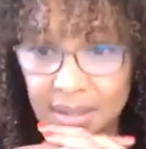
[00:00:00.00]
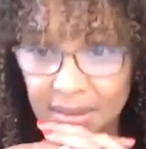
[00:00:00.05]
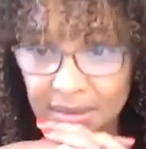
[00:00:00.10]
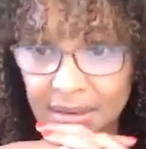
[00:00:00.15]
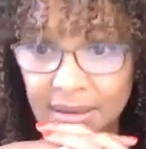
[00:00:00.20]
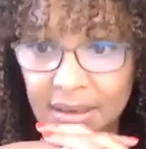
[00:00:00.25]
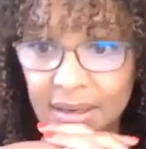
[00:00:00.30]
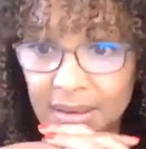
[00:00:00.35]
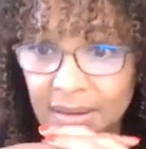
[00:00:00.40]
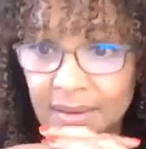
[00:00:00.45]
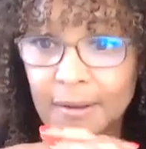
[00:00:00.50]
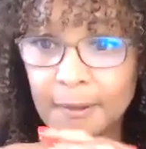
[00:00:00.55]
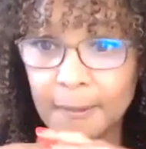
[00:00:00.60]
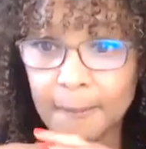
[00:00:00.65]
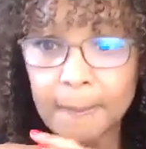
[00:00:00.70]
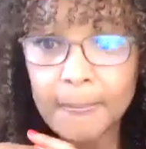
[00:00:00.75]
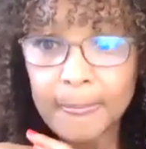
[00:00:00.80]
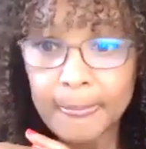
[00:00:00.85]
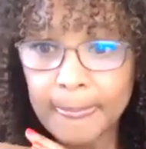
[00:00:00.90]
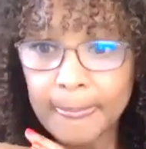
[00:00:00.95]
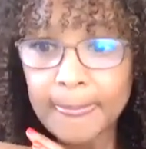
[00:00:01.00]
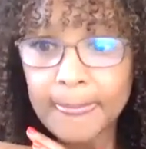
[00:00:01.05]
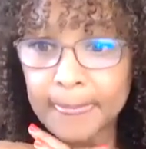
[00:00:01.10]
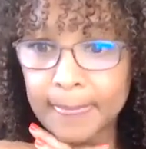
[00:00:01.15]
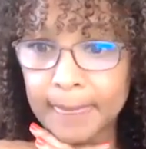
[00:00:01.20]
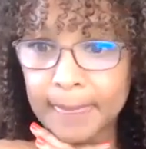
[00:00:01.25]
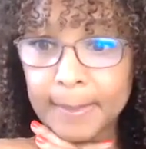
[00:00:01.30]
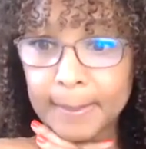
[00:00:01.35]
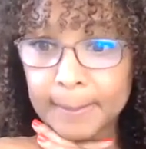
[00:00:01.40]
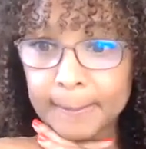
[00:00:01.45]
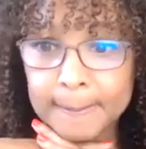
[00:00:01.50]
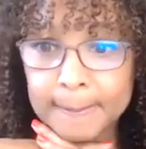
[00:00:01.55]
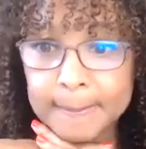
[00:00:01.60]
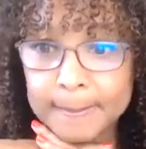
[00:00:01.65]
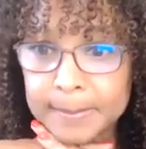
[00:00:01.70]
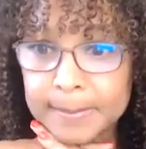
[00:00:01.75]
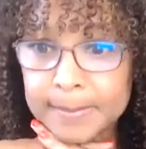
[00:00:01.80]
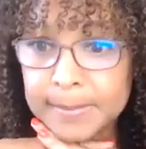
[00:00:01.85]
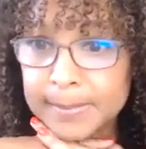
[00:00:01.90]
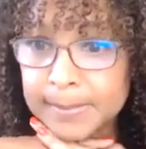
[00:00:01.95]
actors with
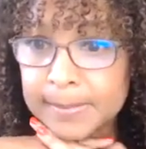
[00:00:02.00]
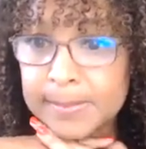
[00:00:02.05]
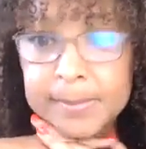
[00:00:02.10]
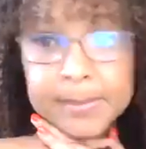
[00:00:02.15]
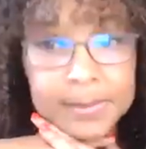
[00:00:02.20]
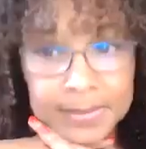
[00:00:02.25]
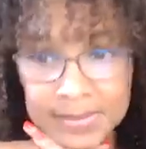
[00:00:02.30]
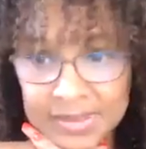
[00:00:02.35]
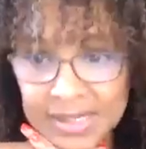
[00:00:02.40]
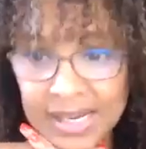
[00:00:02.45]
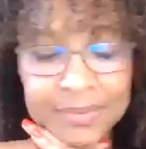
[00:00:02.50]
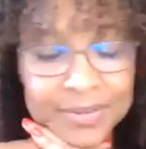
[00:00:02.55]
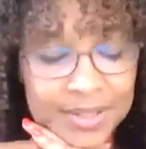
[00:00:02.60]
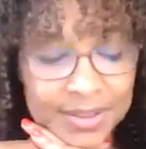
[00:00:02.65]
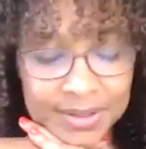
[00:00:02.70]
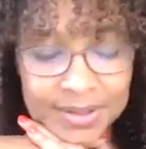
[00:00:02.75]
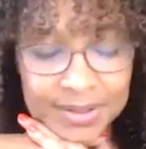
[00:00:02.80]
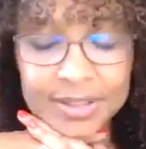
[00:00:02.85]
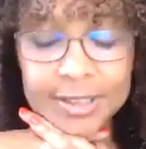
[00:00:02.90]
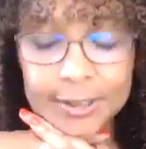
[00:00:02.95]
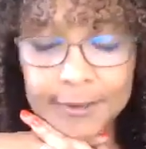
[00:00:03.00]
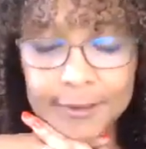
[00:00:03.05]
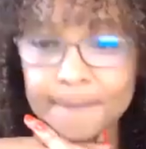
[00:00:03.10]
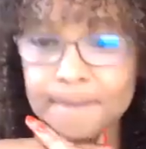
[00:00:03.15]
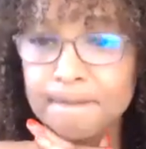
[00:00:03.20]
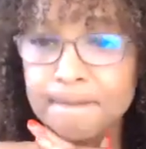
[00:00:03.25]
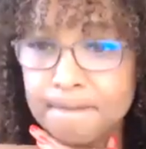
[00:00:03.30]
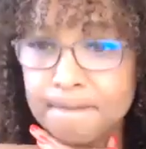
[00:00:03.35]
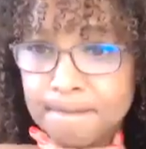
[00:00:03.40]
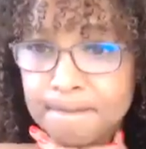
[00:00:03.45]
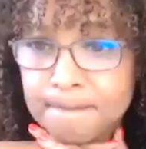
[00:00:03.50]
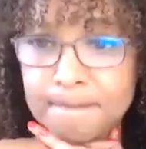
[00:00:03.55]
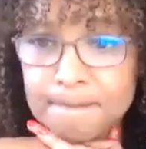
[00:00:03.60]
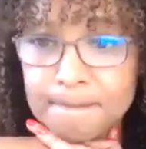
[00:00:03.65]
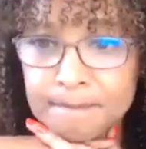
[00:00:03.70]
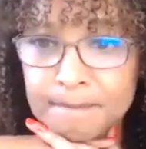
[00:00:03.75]
disabilities. Do you know what I mean? So there's so